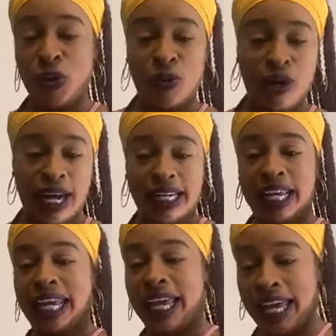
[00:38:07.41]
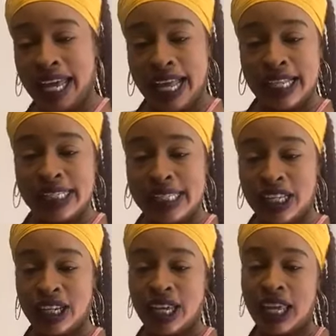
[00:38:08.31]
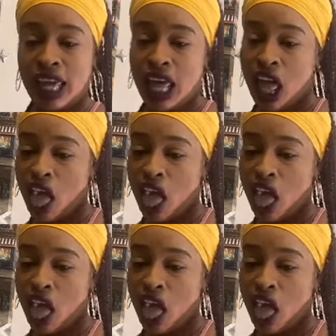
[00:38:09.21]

What else? Okay.